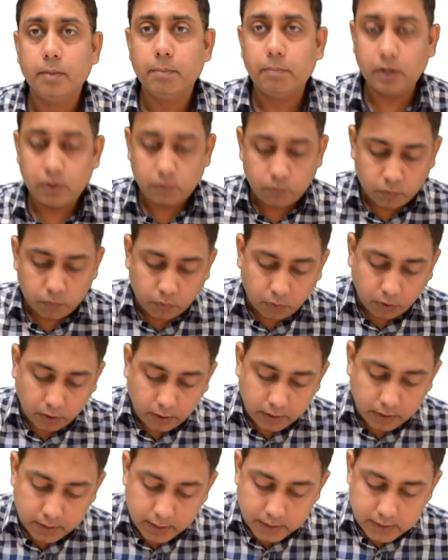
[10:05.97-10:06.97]
But
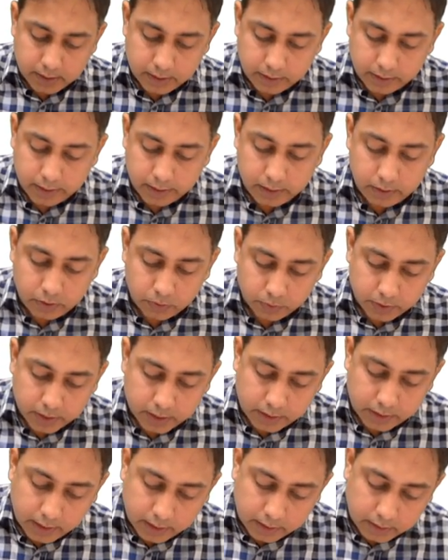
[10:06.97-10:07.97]
what does it tell you,
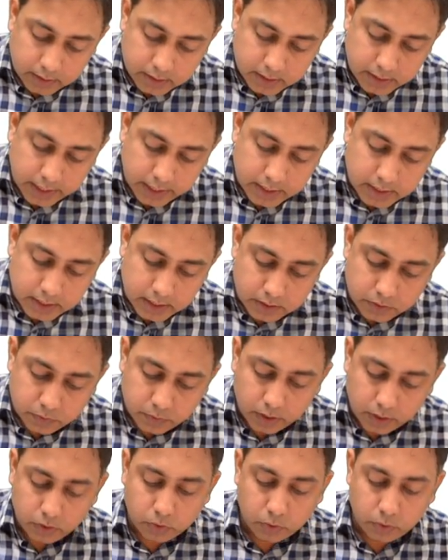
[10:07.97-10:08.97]
that this cases
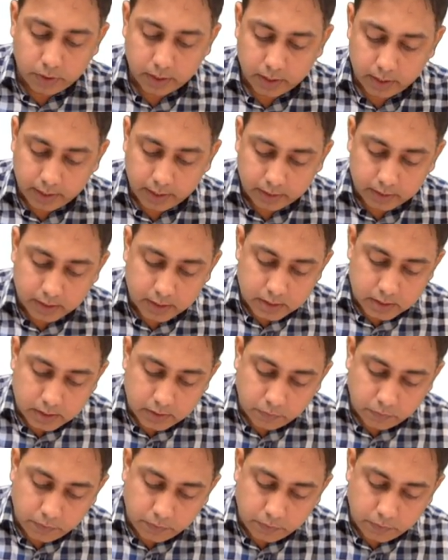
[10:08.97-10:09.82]
will go like this?